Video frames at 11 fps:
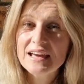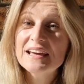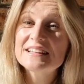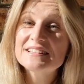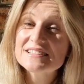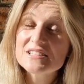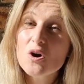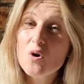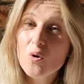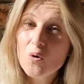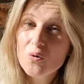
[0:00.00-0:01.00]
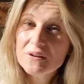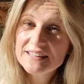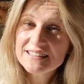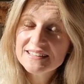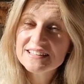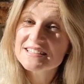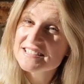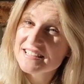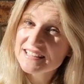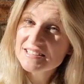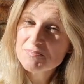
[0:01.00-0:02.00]
It is holy,
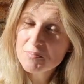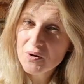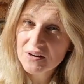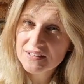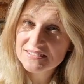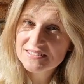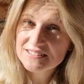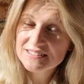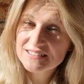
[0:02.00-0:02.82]
set apart,